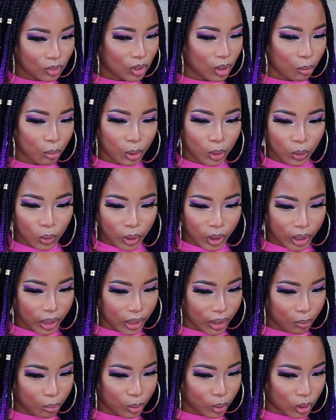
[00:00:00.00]
I'm gonna go ahead
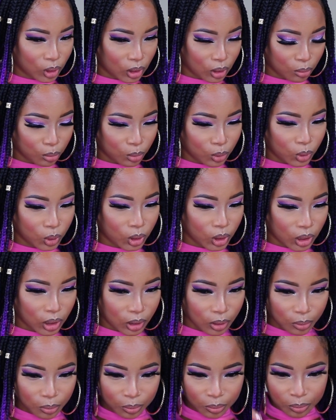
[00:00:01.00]
and put some more
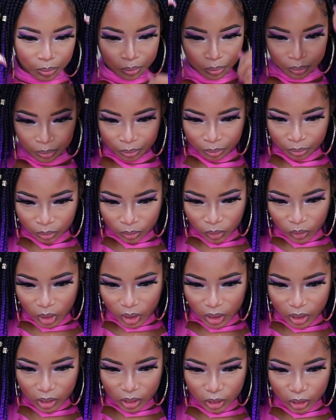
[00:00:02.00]

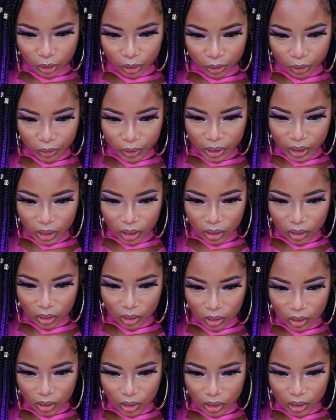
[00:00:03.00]
hair jewelry
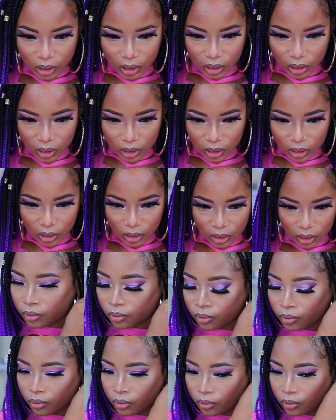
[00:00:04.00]
on it.
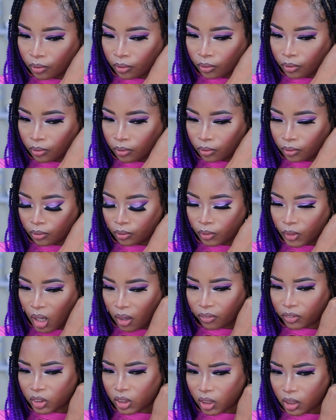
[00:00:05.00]

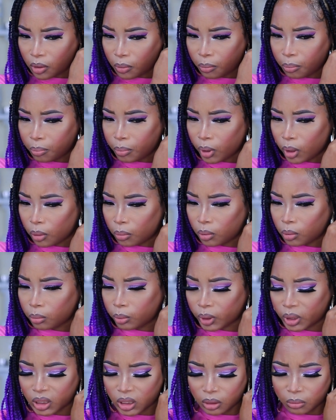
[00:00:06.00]
I've done purple
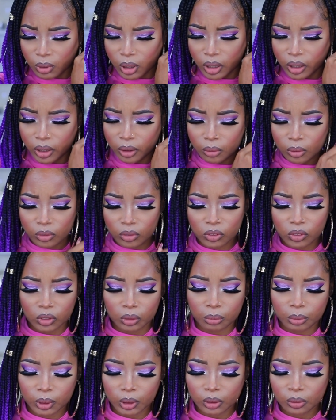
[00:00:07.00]
braids in my hair before,
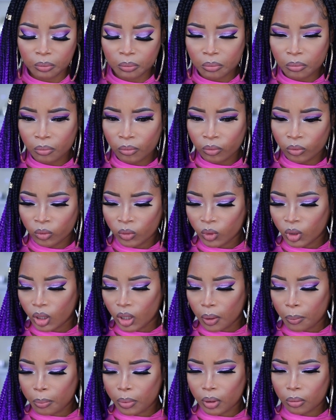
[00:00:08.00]
but
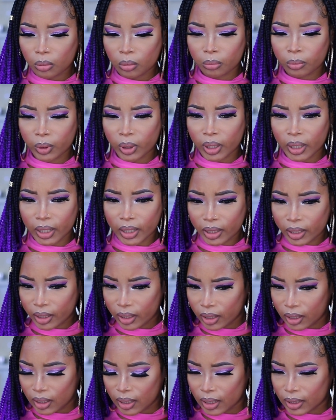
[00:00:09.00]
that purple braid I
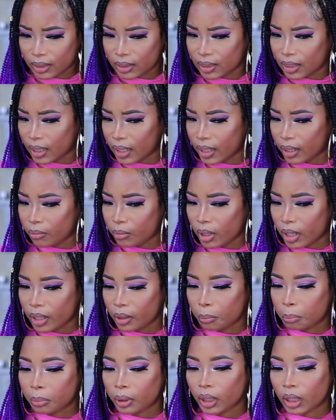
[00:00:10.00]
did that time
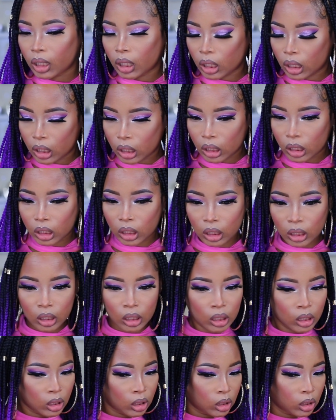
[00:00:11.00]
had pink.
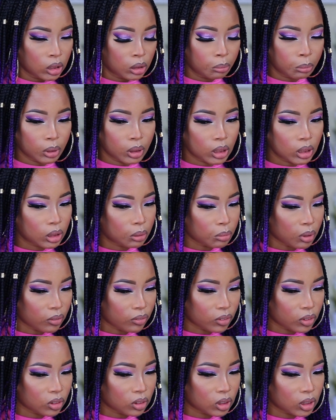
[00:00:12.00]
But this is my
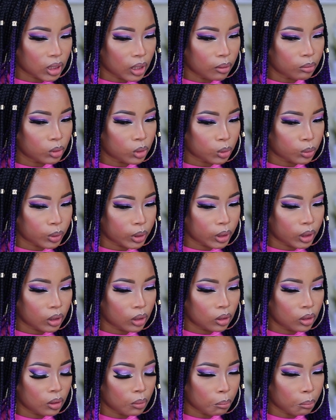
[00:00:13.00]
first time
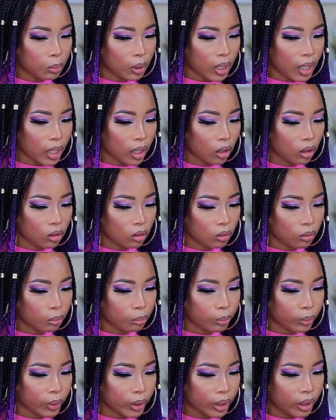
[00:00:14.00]
doing black
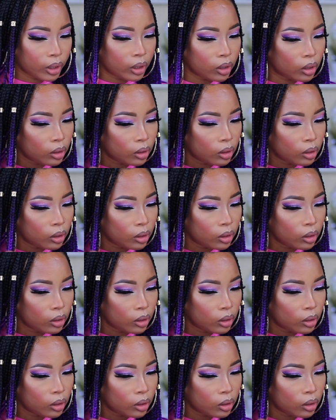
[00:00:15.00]
ombre